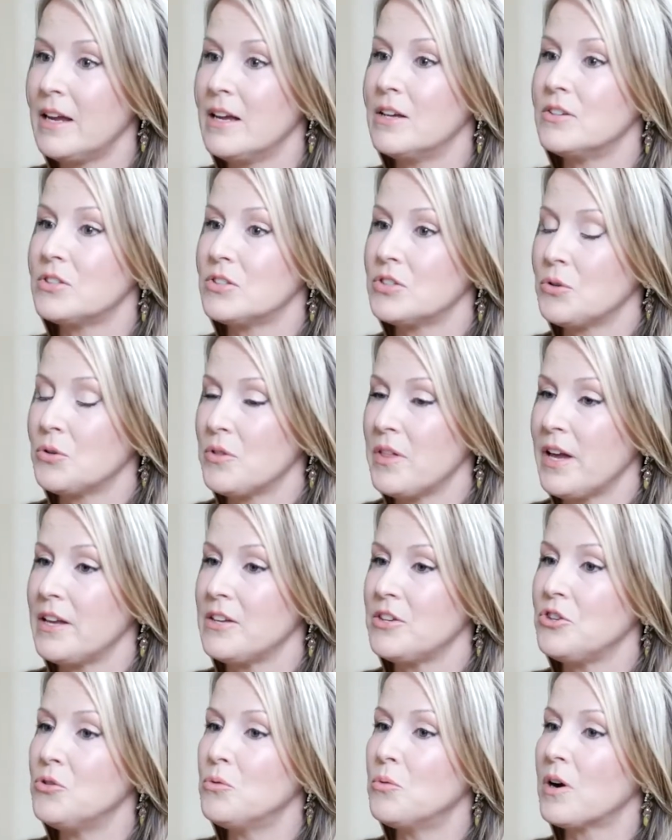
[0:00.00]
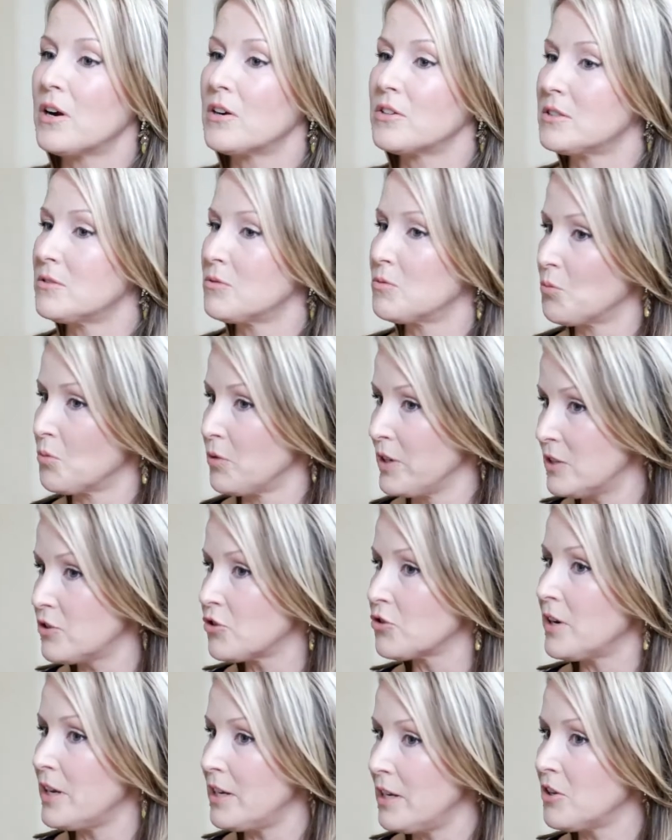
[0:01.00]
so that you are
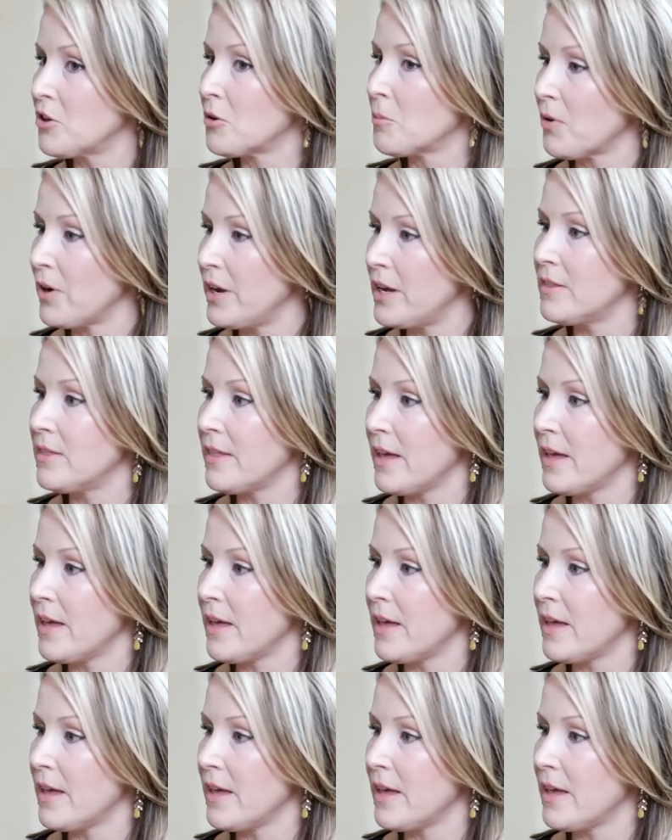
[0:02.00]
retraining your brain